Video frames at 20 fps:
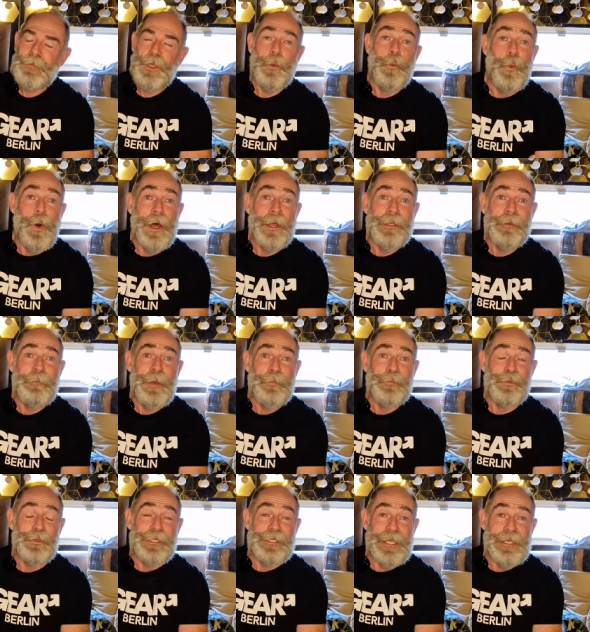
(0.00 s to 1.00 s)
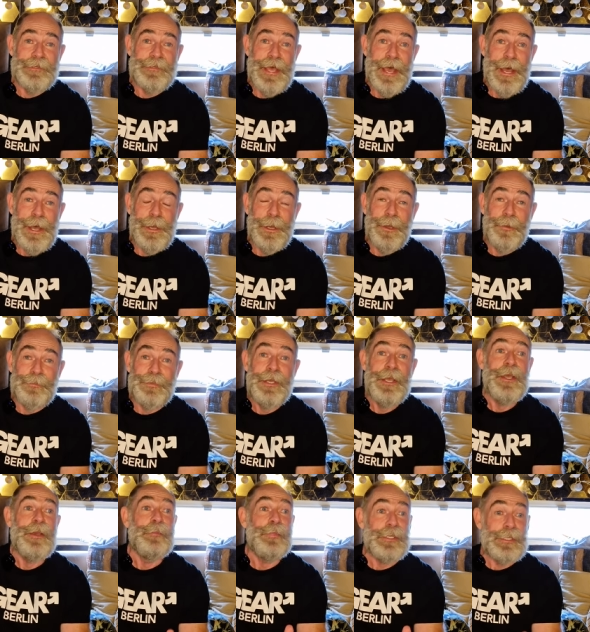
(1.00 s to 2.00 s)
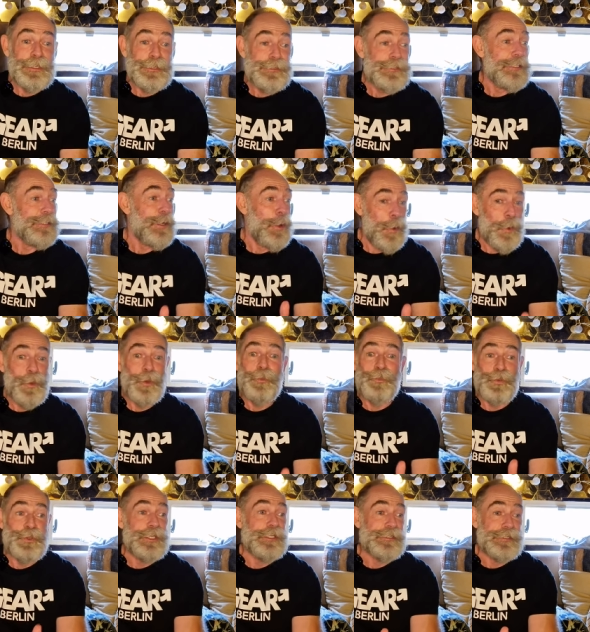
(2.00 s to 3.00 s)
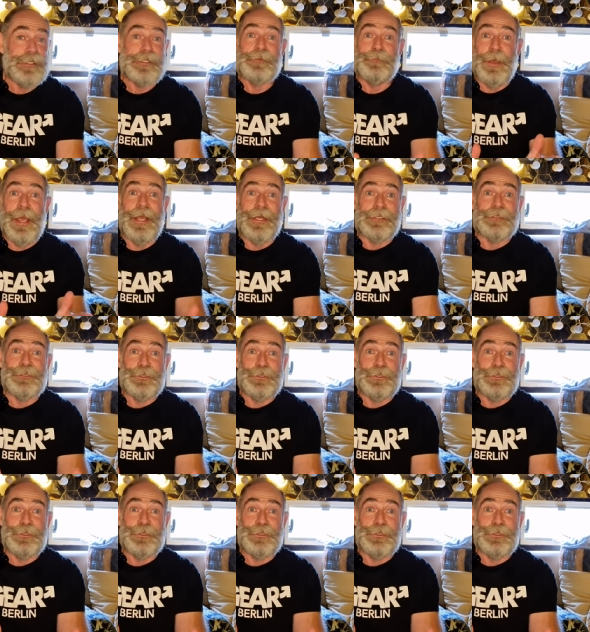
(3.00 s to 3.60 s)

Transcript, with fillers: Why am I bringing that up? Because it all brings us back